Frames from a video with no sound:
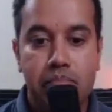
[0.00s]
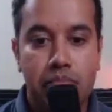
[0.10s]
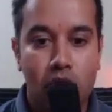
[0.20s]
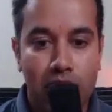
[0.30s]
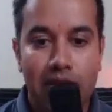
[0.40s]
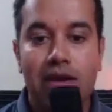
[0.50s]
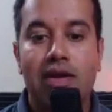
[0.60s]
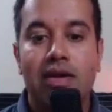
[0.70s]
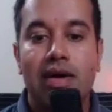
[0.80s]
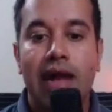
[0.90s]
Okay,
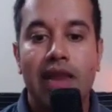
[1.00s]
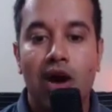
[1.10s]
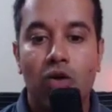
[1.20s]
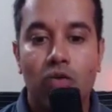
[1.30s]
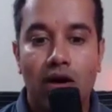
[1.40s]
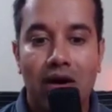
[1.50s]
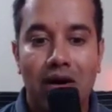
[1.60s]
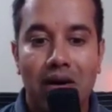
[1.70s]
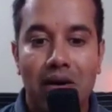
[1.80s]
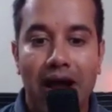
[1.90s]
and now
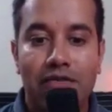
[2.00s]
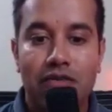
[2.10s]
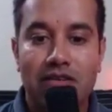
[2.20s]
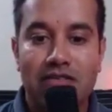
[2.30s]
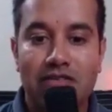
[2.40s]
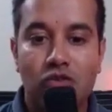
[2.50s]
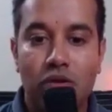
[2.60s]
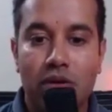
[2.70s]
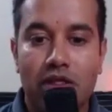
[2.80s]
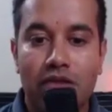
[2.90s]
after this is going to
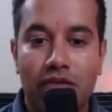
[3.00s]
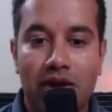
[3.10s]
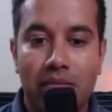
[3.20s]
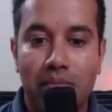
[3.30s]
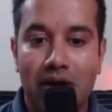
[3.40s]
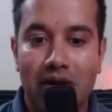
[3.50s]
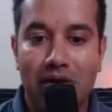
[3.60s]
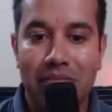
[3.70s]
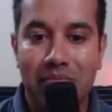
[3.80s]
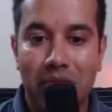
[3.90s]
be the fun part.
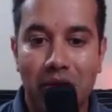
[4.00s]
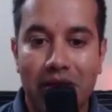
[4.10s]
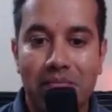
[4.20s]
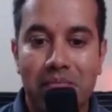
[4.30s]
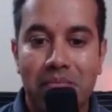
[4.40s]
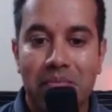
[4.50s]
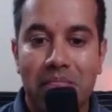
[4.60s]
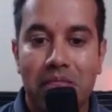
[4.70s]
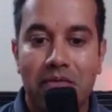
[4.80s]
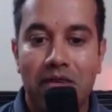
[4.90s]
Okay,
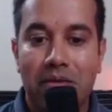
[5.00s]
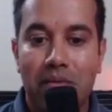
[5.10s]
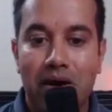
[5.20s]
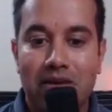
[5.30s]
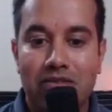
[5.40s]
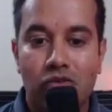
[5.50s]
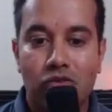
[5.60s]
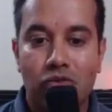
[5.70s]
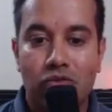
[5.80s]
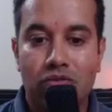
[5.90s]
the fun part is going
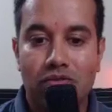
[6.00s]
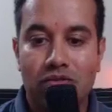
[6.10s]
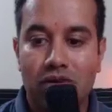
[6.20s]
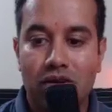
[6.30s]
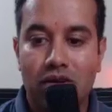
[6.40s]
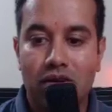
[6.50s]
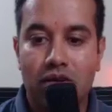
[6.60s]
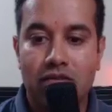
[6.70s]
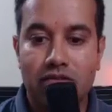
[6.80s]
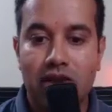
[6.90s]
to
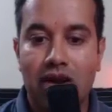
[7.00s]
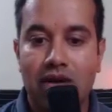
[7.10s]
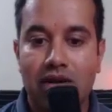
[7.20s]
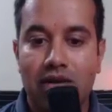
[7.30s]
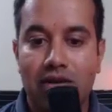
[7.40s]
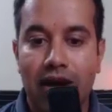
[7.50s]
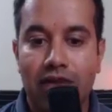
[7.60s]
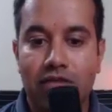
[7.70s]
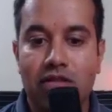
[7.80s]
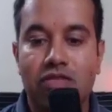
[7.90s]
start
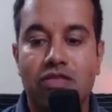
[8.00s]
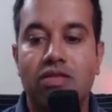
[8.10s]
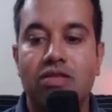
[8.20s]
after this,